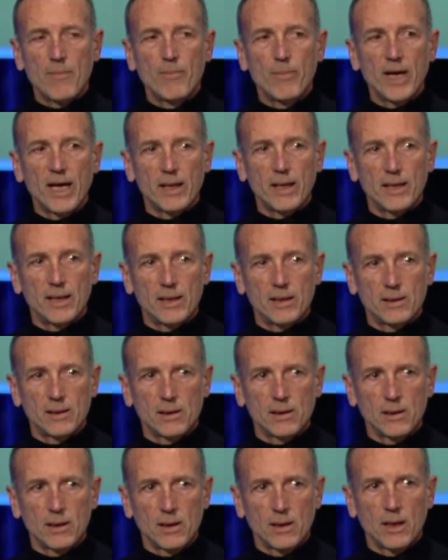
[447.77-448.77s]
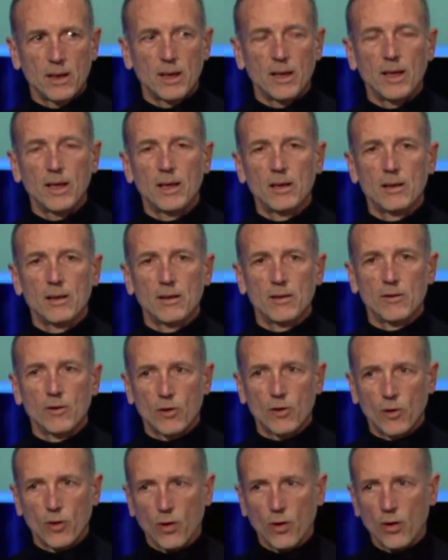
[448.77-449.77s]
embedding
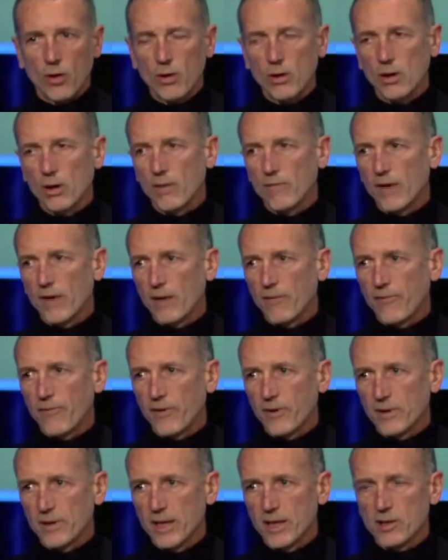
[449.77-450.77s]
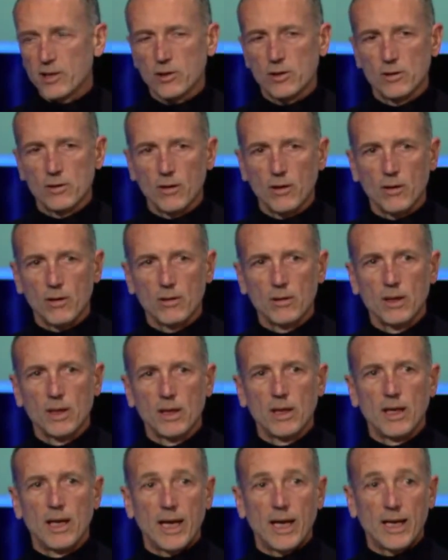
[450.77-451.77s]
in the core of our
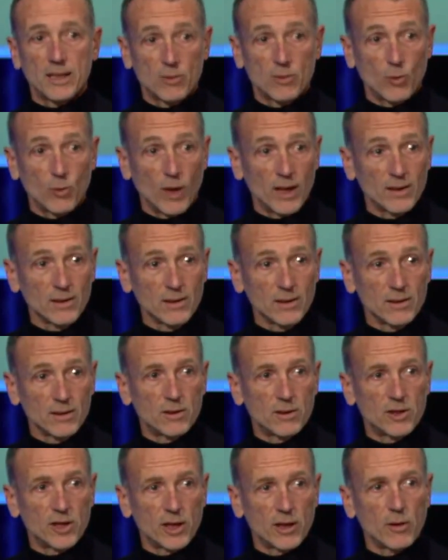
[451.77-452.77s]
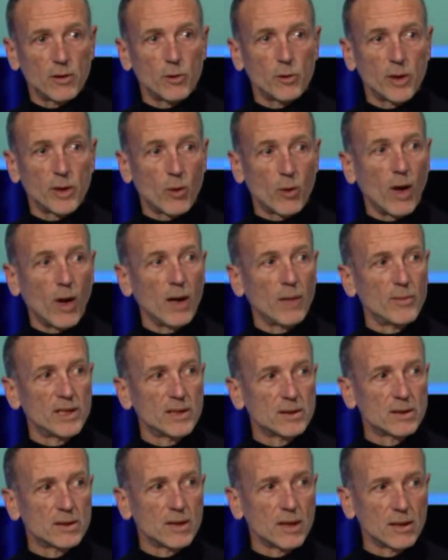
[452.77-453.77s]
foundational S1, the general
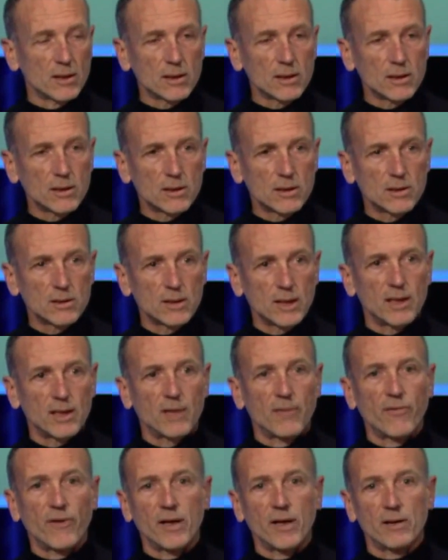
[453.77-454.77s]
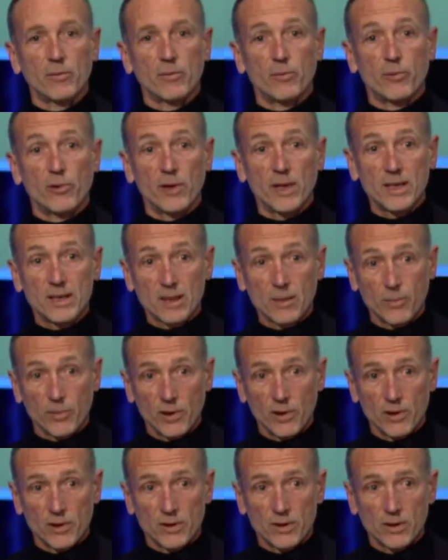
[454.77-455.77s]
requirement standards that define the
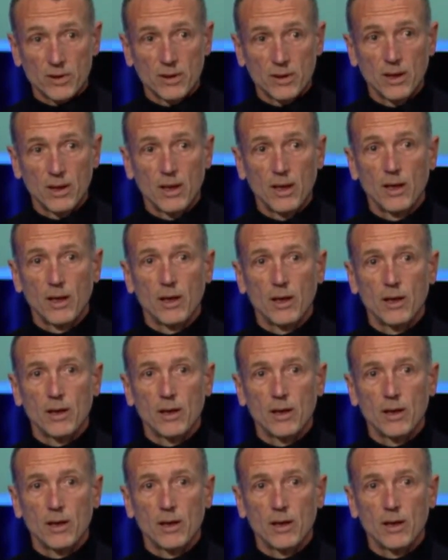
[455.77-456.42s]
principles